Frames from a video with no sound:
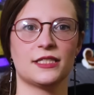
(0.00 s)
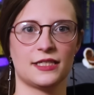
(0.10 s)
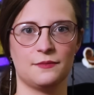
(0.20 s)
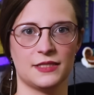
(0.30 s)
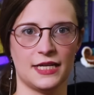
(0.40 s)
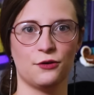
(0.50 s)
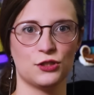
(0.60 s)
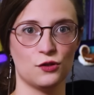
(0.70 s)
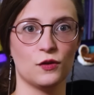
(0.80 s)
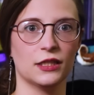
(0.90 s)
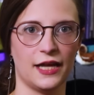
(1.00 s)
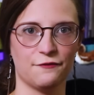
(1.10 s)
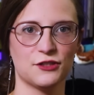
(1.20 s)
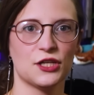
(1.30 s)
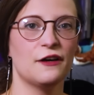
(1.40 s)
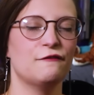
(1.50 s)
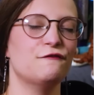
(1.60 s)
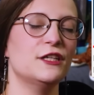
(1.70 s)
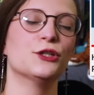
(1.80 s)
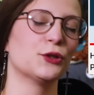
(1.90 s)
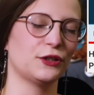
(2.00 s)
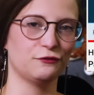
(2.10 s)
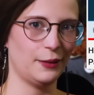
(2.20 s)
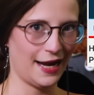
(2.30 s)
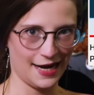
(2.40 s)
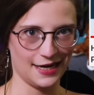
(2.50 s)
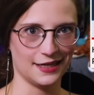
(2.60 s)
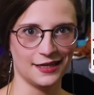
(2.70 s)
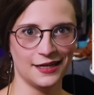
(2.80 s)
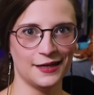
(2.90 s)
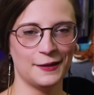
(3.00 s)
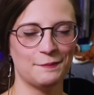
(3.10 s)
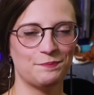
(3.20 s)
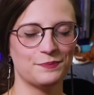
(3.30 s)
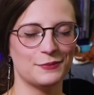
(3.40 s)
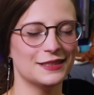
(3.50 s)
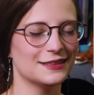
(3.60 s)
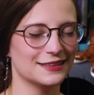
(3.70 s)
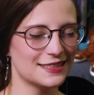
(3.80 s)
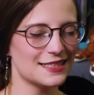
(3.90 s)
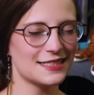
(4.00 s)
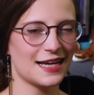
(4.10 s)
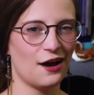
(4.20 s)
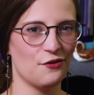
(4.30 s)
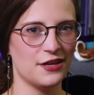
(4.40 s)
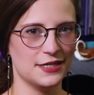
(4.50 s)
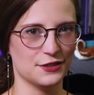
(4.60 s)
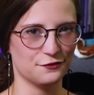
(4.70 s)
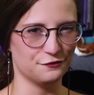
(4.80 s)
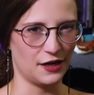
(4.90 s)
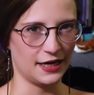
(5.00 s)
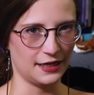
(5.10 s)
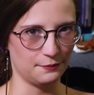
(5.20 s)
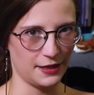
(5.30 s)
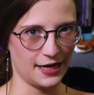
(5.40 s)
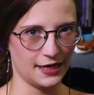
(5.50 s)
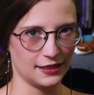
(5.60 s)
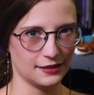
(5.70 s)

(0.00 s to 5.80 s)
comes down to the left's fear of pain. But listen to how they define pain.